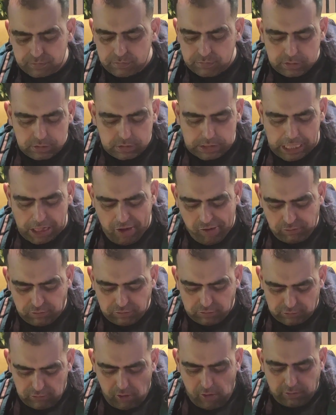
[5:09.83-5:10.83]
It's tender
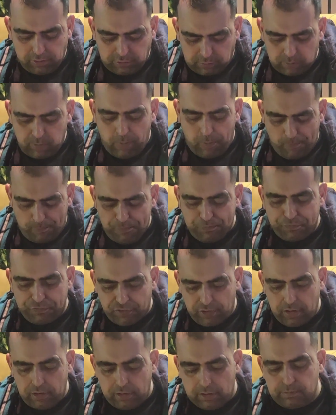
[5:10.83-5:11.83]
and succulent. Uh,
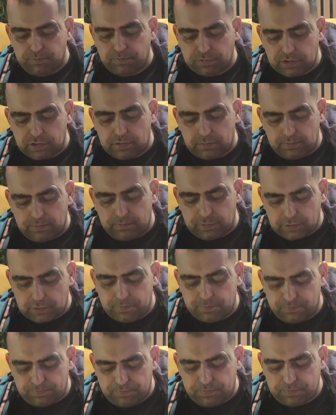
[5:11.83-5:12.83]
at the moment.
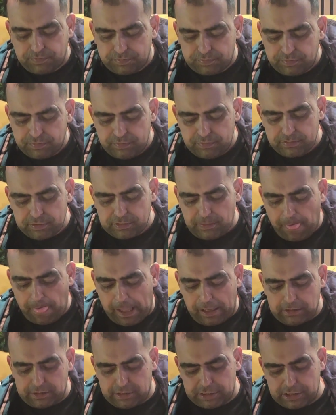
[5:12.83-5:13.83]

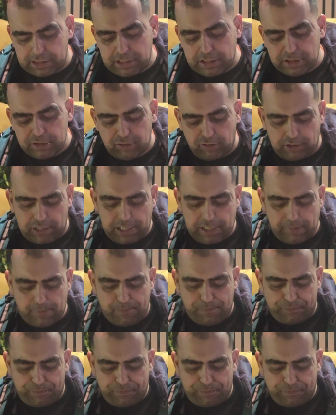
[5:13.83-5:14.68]
Chicken is okay.